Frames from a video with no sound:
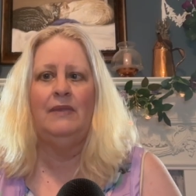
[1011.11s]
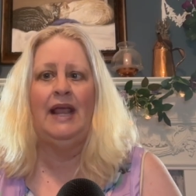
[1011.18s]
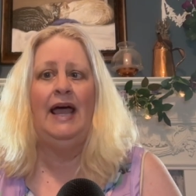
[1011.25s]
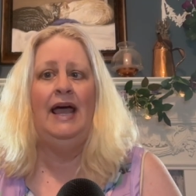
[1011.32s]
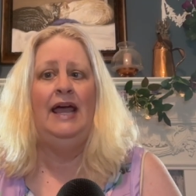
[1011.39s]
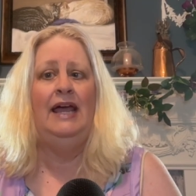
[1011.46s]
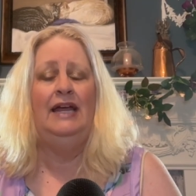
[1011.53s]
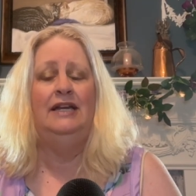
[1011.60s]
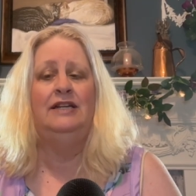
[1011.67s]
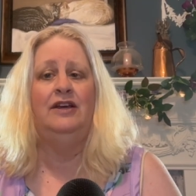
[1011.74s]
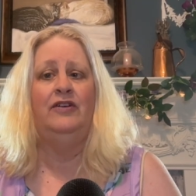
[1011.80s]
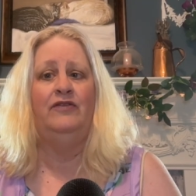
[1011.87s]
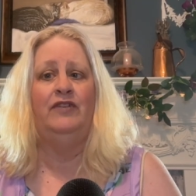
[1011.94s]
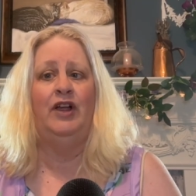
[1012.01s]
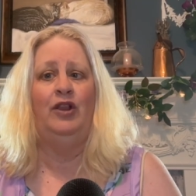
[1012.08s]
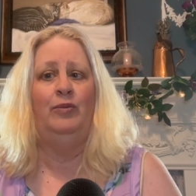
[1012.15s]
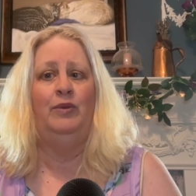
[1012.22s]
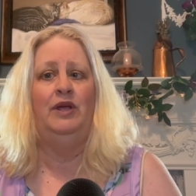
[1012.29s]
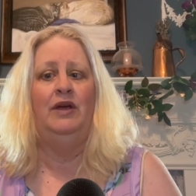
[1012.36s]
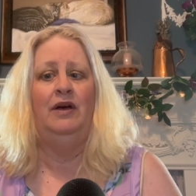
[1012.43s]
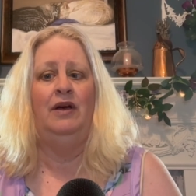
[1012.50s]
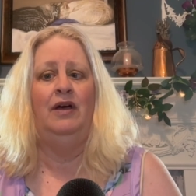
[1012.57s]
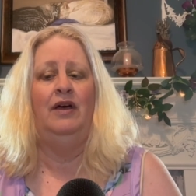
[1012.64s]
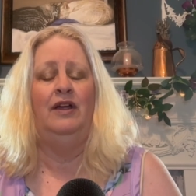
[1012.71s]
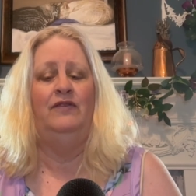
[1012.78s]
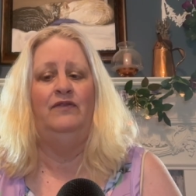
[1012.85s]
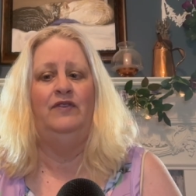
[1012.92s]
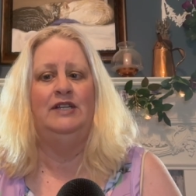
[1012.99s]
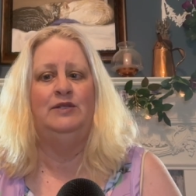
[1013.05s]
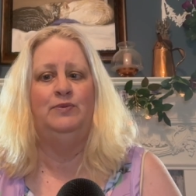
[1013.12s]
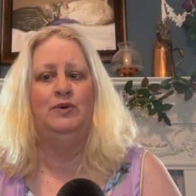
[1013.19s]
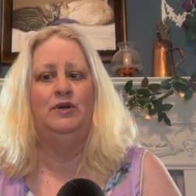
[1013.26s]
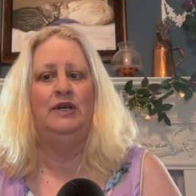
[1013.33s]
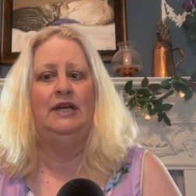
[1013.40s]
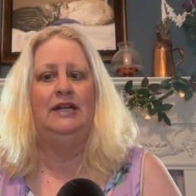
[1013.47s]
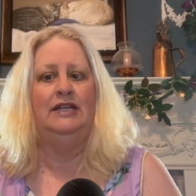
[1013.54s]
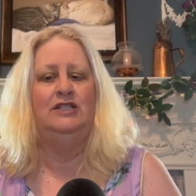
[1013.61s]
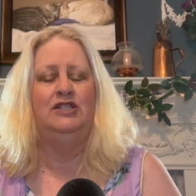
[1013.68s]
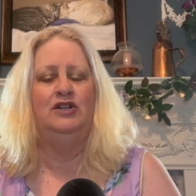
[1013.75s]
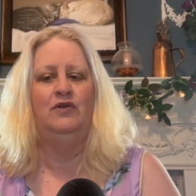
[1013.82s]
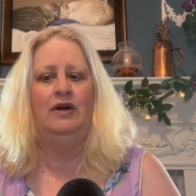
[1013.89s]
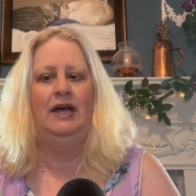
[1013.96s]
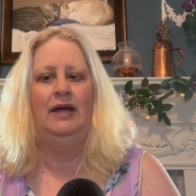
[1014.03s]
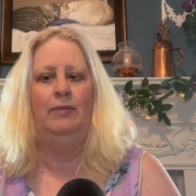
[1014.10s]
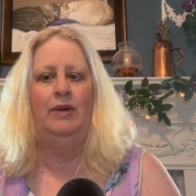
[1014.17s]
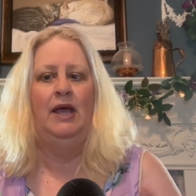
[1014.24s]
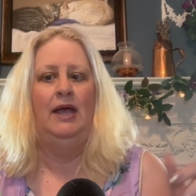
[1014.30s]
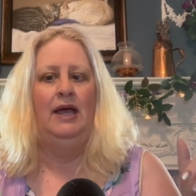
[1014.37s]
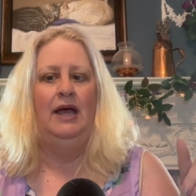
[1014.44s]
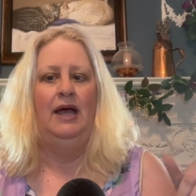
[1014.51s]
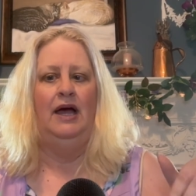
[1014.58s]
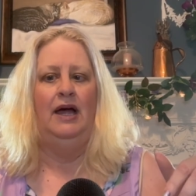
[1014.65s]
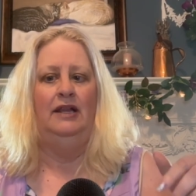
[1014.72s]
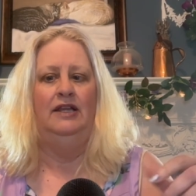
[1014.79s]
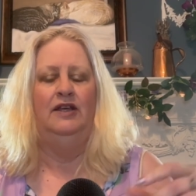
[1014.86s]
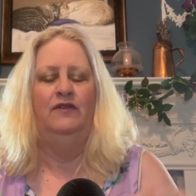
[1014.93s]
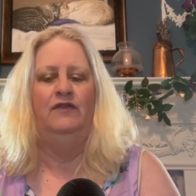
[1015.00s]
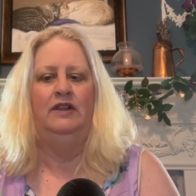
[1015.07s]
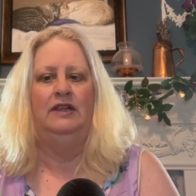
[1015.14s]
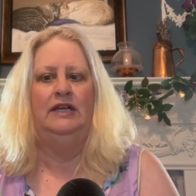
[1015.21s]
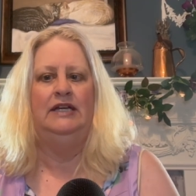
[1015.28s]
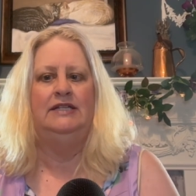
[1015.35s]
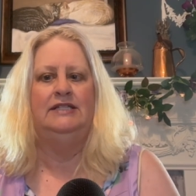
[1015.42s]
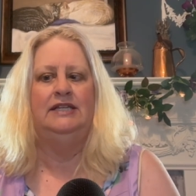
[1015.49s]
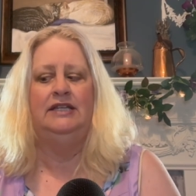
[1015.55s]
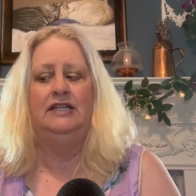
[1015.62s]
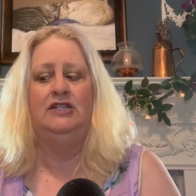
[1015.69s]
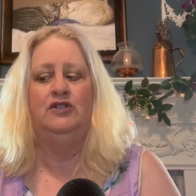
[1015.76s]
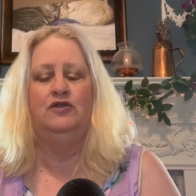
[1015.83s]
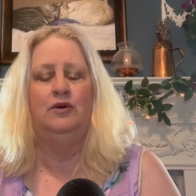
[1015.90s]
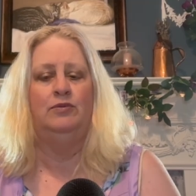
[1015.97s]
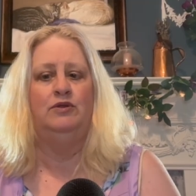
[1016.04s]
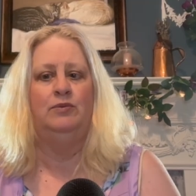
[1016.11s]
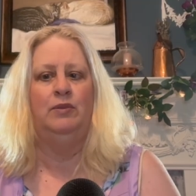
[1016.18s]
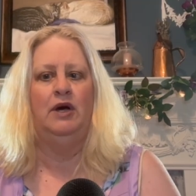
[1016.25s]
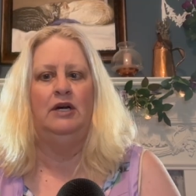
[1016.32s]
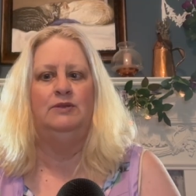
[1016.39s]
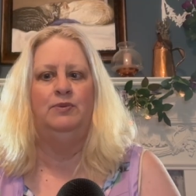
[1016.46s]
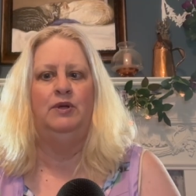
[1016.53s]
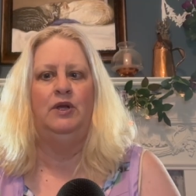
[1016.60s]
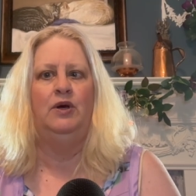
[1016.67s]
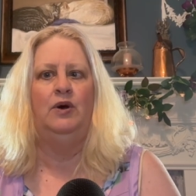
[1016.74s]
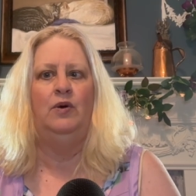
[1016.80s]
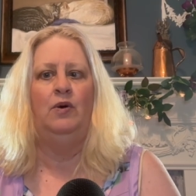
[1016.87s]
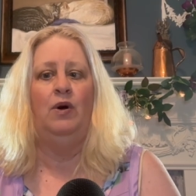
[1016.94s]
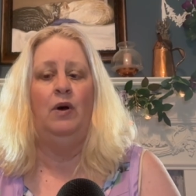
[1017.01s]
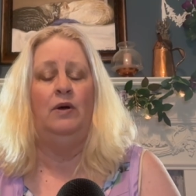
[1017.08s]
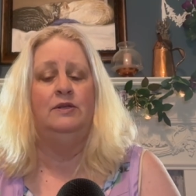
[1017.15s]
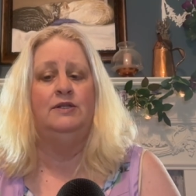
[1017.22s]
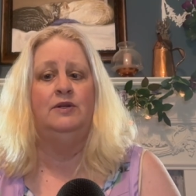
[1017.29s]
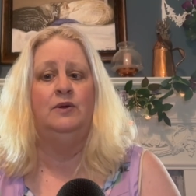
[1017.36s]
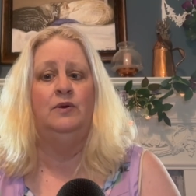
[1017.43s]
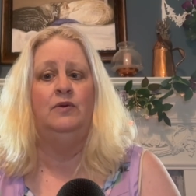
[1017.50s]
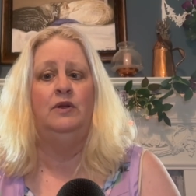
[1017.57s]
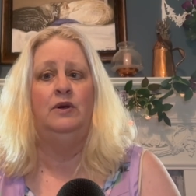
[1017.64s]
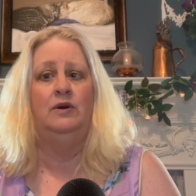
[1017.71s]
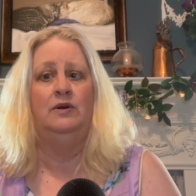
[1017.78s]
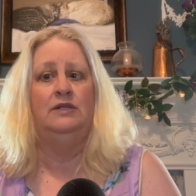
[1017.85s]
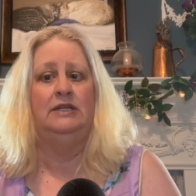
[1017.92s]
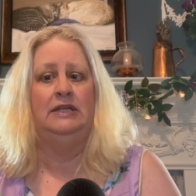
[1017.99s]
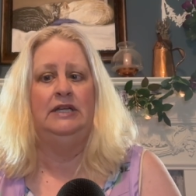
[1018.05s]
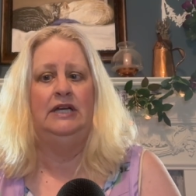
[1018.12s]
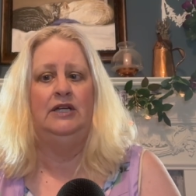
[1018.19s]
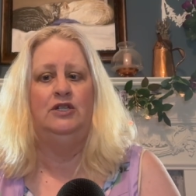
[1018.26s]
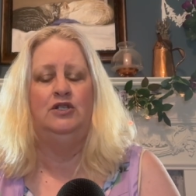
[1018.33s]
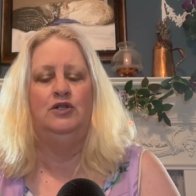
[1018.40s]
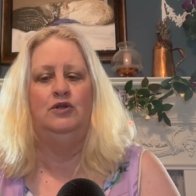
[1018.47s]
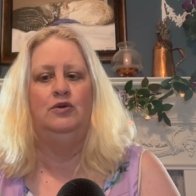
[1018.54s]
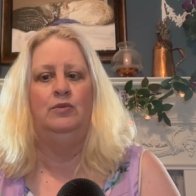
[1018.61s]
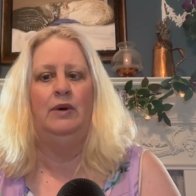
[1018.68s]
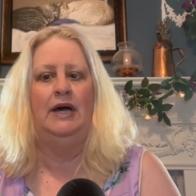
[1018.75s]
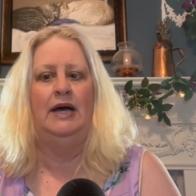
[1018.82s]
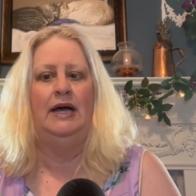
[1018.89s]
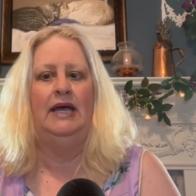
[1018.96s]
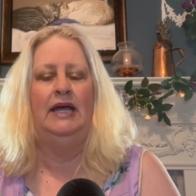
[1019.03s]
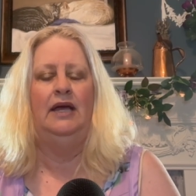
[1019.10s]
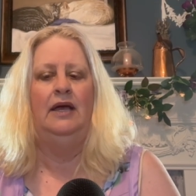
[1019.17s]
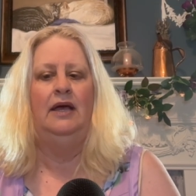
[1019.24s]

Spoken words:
And follow me on Facebook and Instagram. I'll leave the links in the description box below. Also, there is a link to my